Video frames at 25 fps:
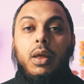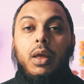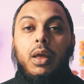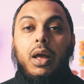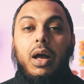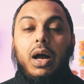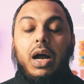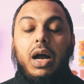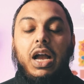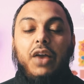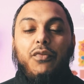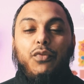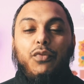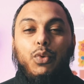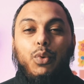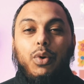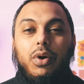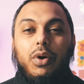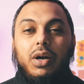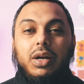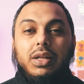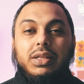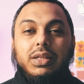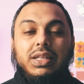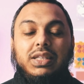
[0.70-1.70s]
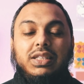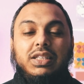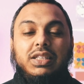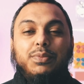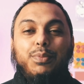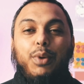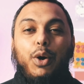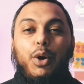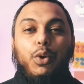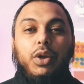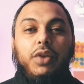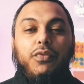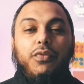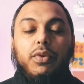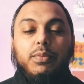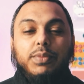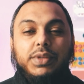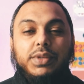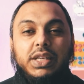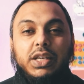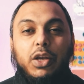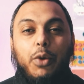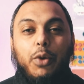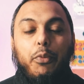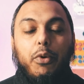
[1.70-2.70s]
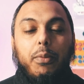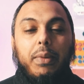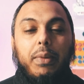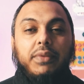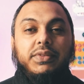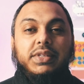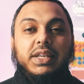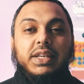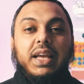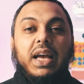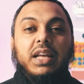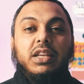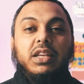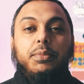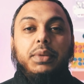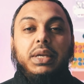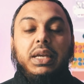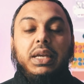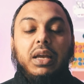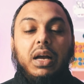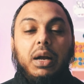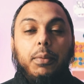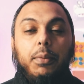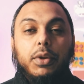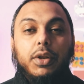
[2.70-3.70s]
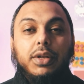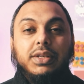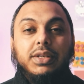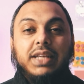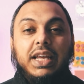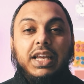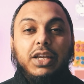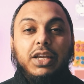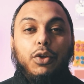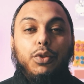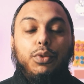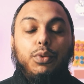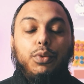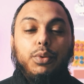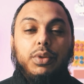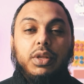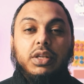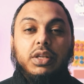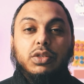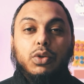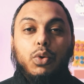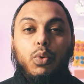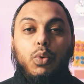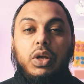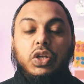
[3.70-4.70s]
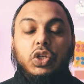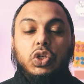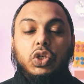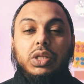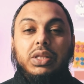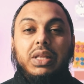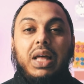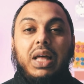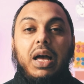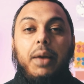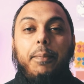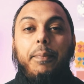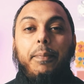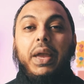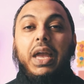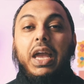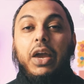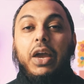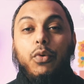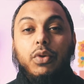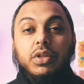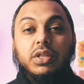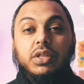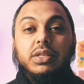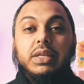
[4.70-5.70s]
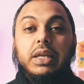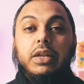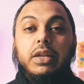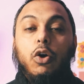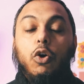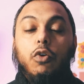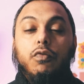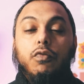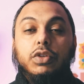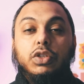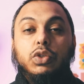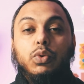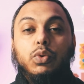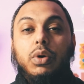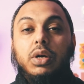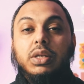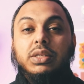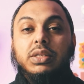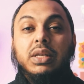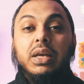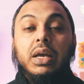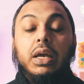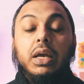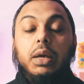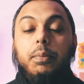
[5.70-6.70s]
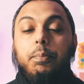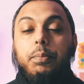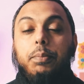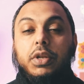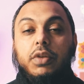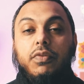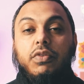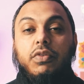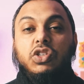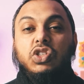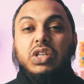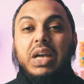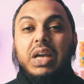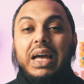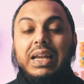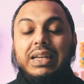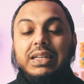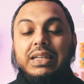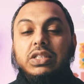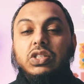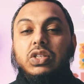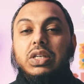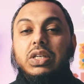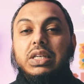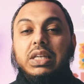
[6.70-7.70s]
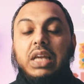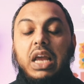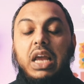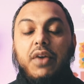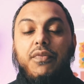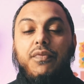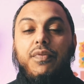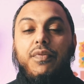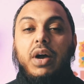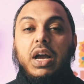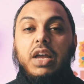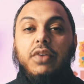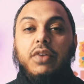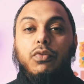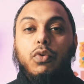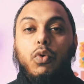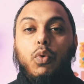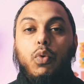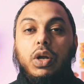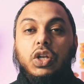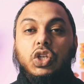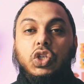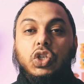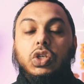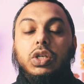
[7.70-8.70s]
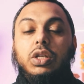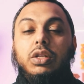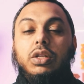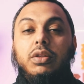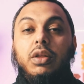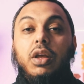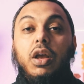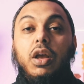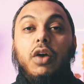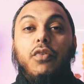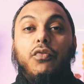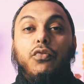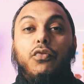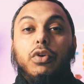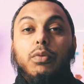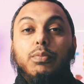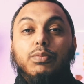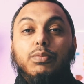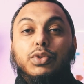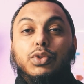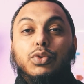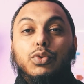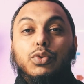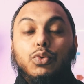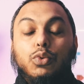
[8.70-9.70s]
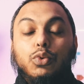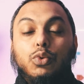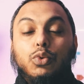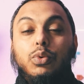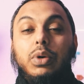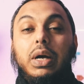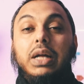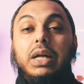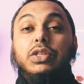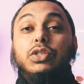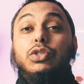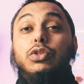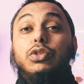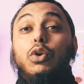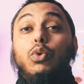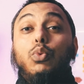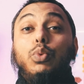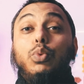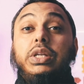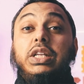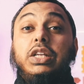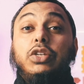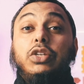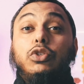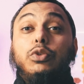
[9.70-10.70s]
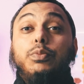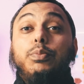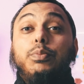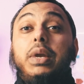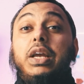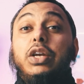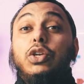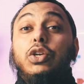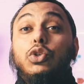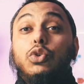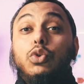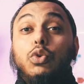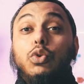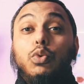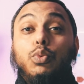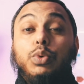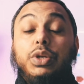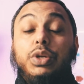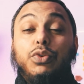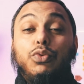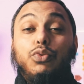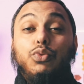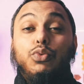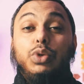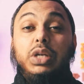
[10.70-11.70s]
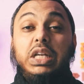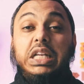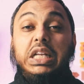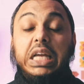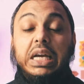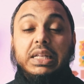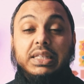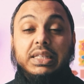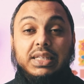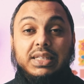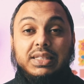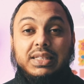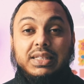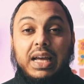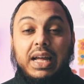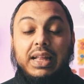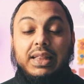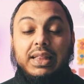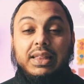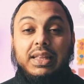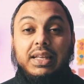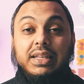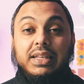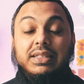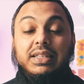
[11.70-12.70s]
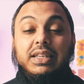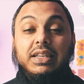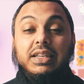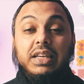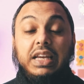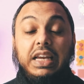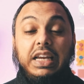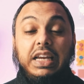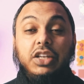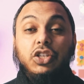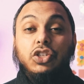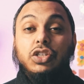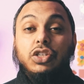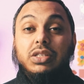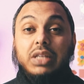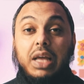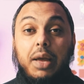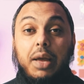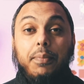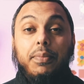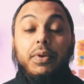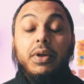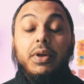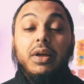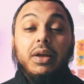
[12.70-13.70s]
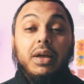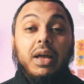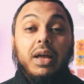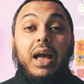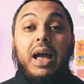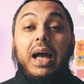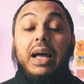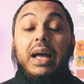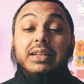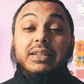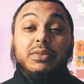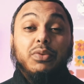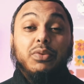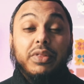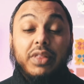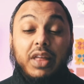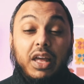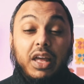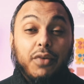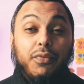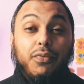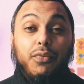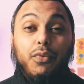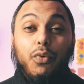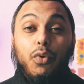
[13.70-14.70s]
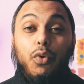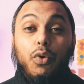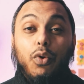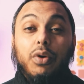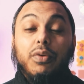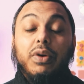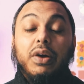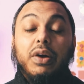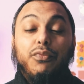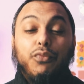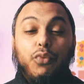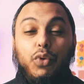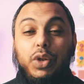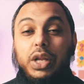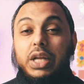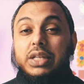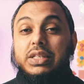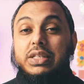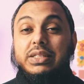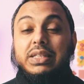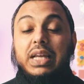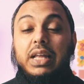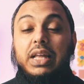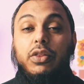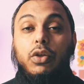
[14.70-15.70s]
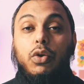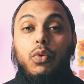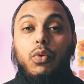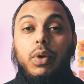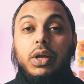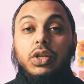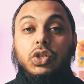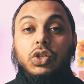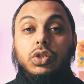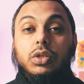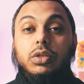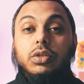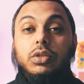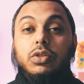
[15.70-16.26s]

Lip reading: Hi everyone, this is Mohi from Singapore Maths Academy. I'm going to take you through this question that our parents sent over to us. Bit of a challenging year 5 question from school, and so we need to make sure we really understand this each step and therefore fully understand the question.